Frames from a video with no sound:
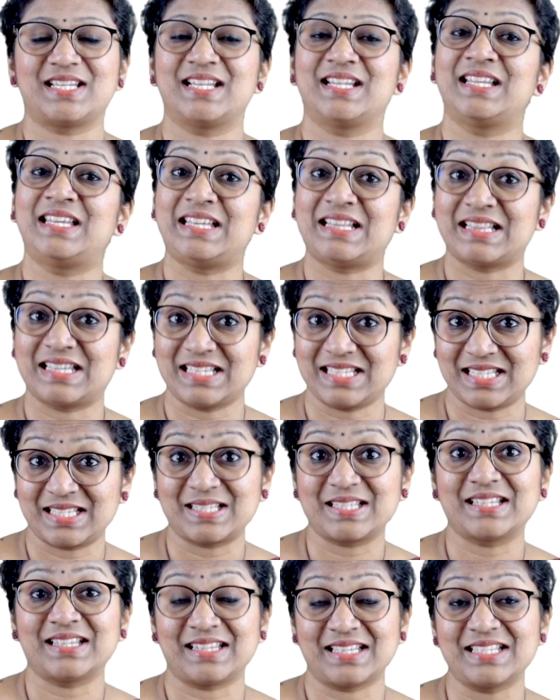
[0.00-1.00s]
And in
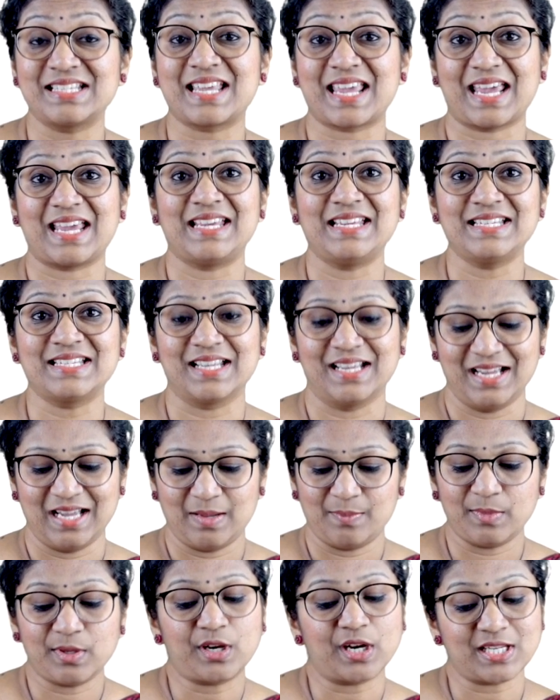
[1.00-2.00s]
this case,
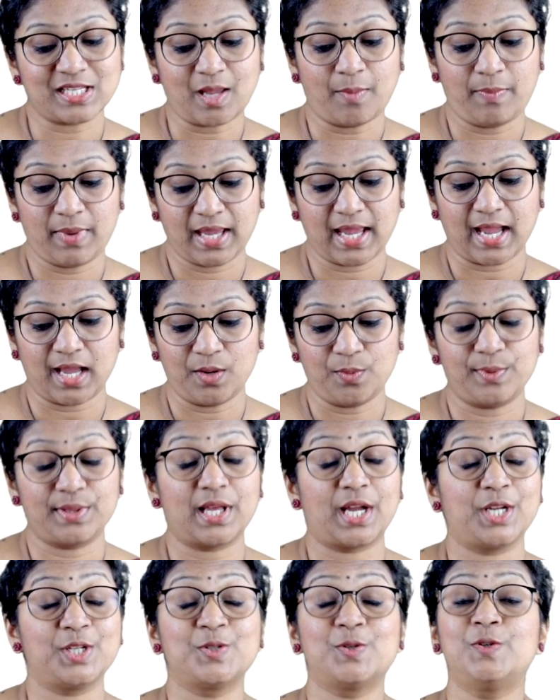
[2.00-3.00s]
because I began with
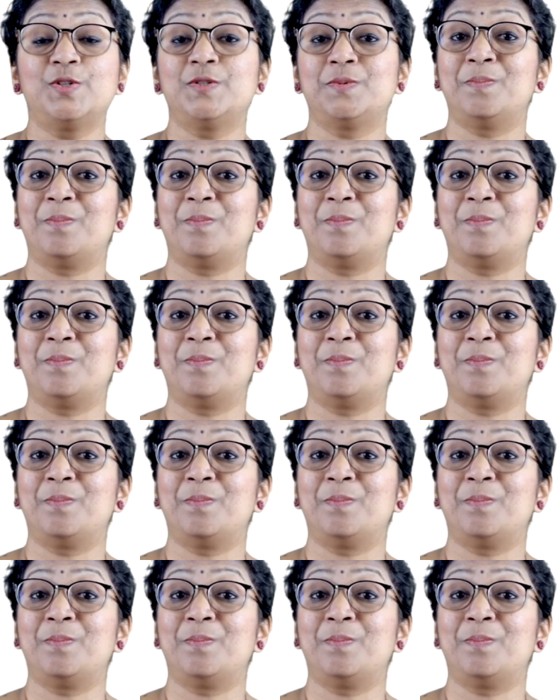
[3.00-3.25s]
I don't